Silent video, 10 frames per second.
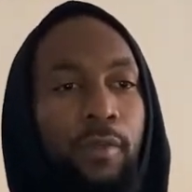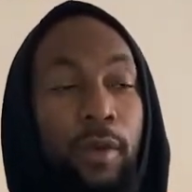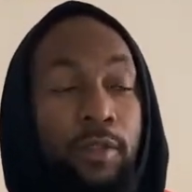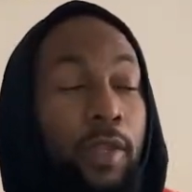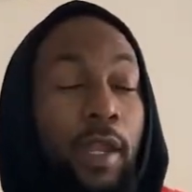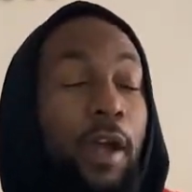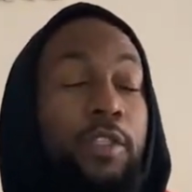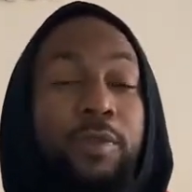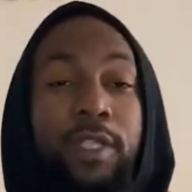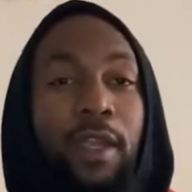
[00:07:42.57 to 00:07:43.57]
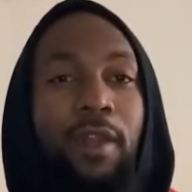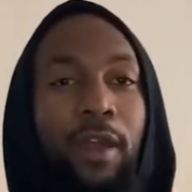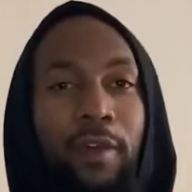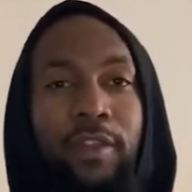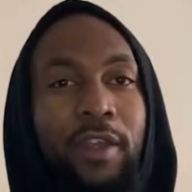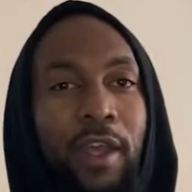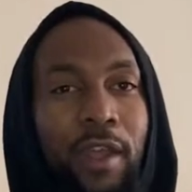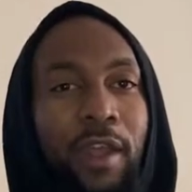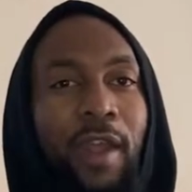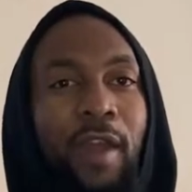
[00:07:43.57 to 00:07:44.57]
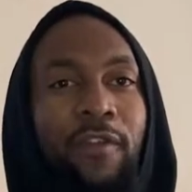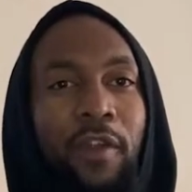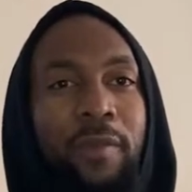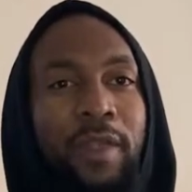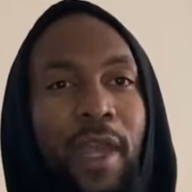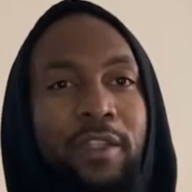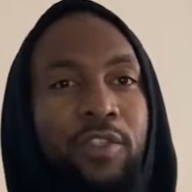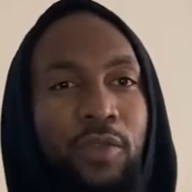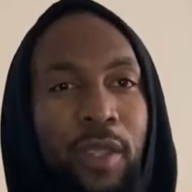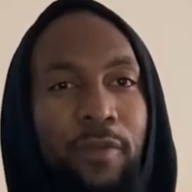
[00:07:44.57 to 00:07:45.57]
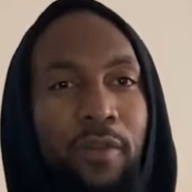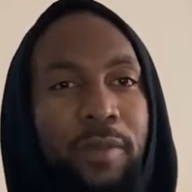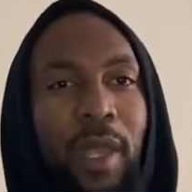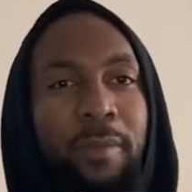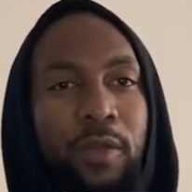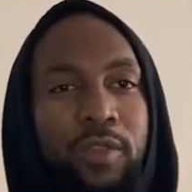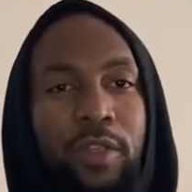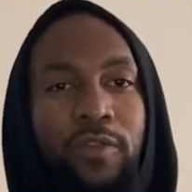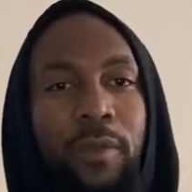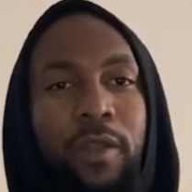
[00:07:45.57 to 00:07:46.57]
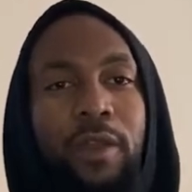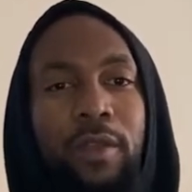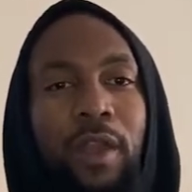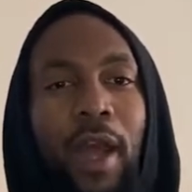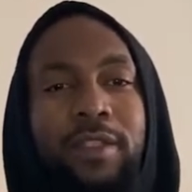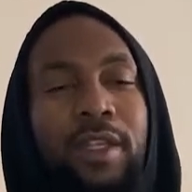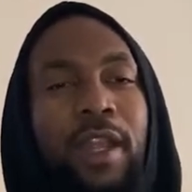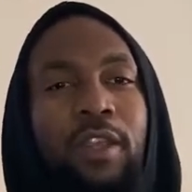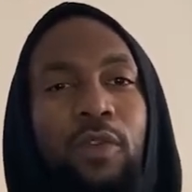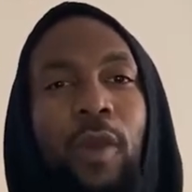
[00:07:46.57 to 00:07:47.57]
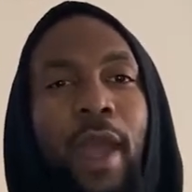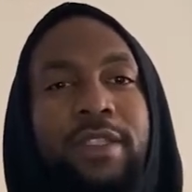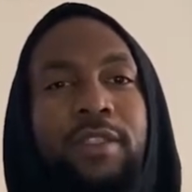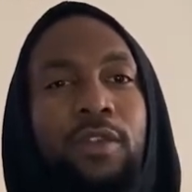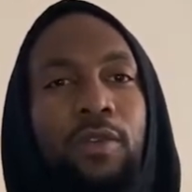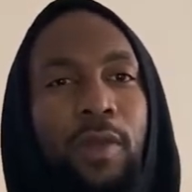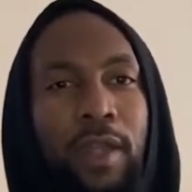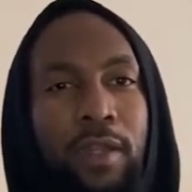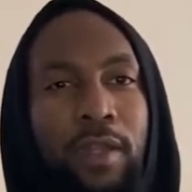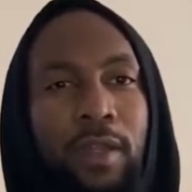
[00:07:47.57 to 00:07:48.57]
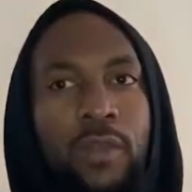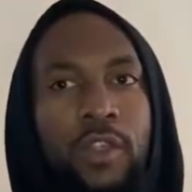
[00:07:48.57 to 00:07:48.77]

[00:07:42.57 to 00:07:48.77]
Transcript: Well, you get 100% of the cut from that stream, from that music, from the content that you actually created.